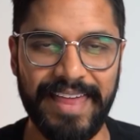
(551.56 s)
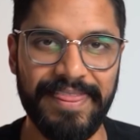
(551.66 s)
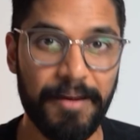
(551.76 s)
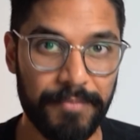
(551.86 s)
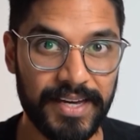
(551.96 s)
And
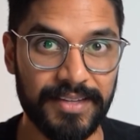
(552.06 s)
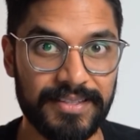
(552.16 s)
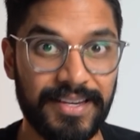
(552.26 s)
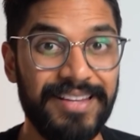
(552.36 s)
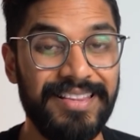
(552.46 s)
that
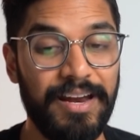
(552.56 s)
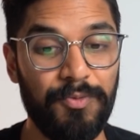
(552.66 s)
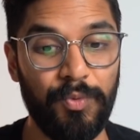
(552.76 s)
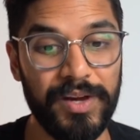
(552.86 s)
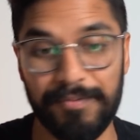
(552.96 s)
means
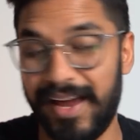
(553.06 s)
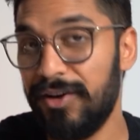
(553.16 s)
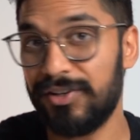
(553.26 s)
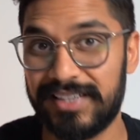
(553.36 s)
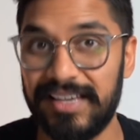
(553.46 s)
that we may
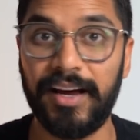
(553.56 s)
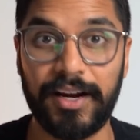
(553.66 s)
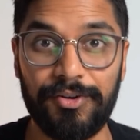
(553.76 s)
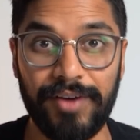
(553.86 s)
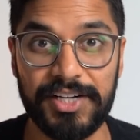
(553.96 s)
not see
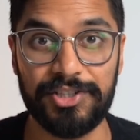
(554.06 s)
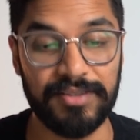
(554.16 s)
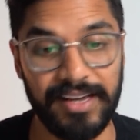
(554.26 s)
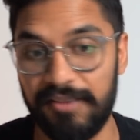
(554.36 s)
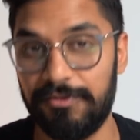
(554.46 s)
that
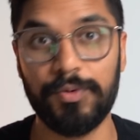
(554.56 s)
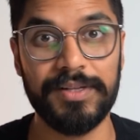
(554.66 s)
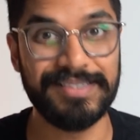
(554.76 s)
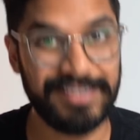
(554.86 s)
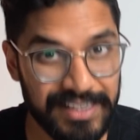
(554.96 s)
correction that
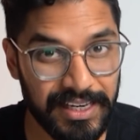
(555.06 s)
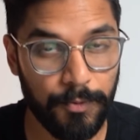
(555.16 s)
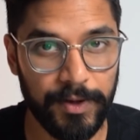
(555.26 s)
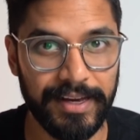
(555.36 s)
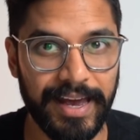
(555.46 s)
everyone's
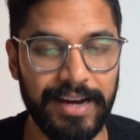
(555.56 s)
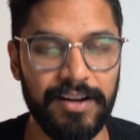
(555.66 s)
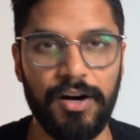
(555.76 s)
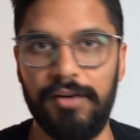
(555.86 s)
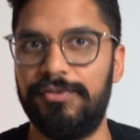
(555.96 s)
thinking we get
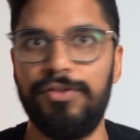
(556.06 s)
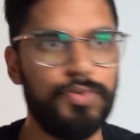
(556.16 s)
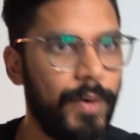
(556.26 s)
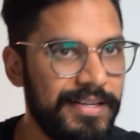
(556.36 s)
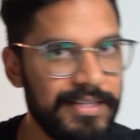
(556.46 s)
of
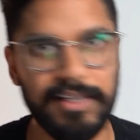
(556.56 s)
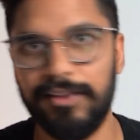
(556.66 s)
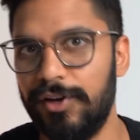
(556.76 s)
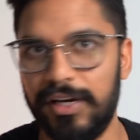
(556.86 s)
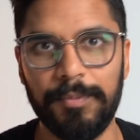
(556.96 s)
20,
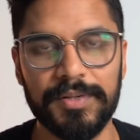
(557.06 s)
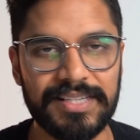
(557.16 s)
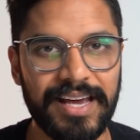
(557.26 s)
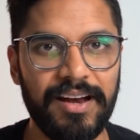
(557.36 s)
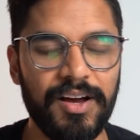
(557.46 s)

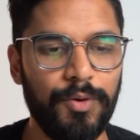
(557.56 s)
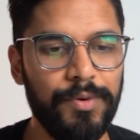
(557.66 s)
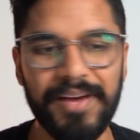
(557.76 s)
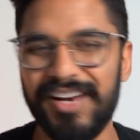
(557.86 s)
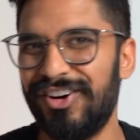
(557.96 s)
30%.
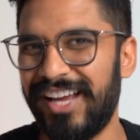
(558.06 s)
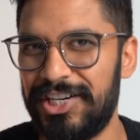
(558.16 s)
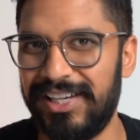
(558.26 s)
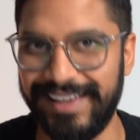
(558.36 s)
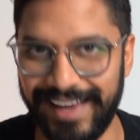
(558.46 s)
We may not
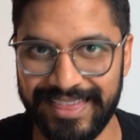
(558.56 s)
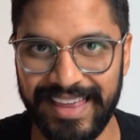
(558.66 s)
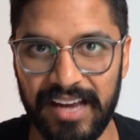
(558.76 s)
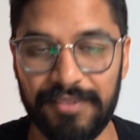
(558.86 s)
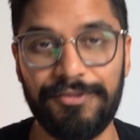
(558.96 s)
actually get
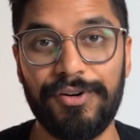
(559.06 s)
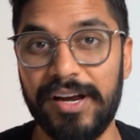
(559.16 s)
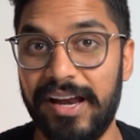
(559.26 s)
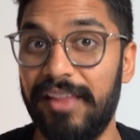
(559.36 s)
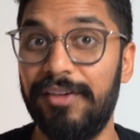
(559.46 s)
that for
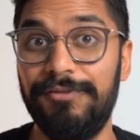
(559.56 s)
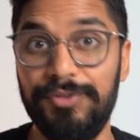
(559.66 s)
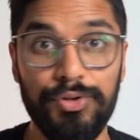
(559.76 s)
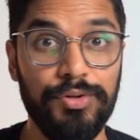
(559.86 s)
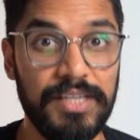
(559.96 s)
another
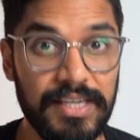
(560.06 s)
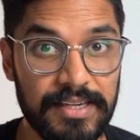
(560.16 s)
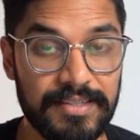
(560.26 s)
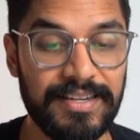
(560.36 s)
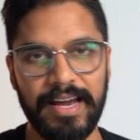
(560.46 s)
few years.